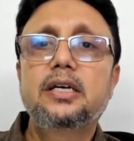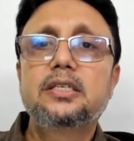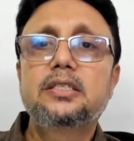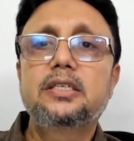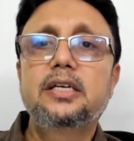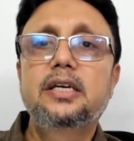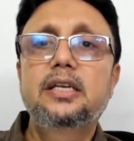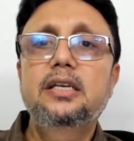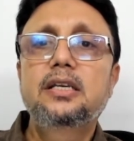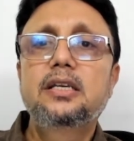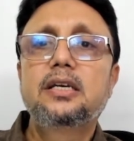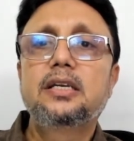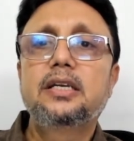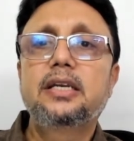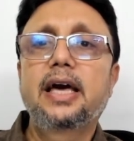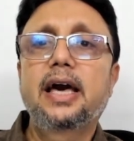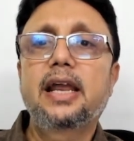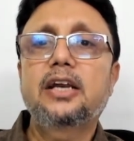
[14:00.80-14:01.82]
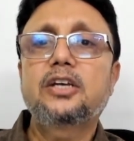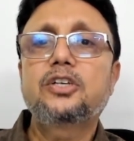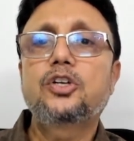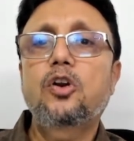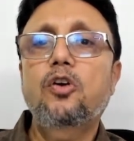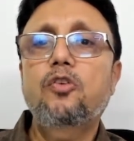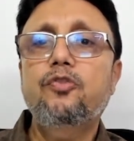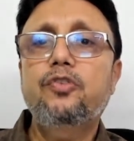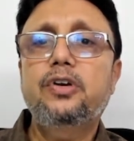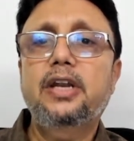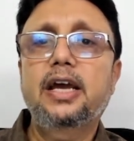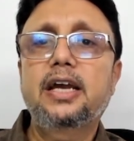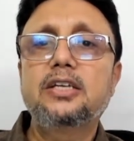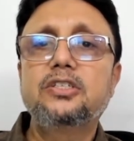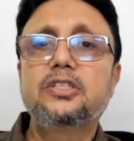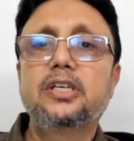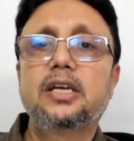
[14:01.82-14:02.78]
is in direction of
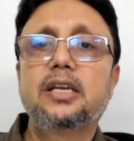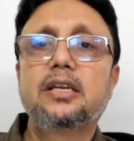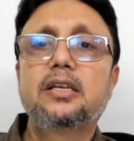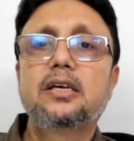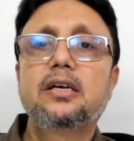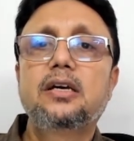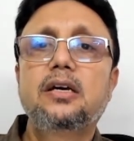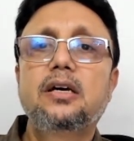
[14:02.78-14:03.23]
tangent.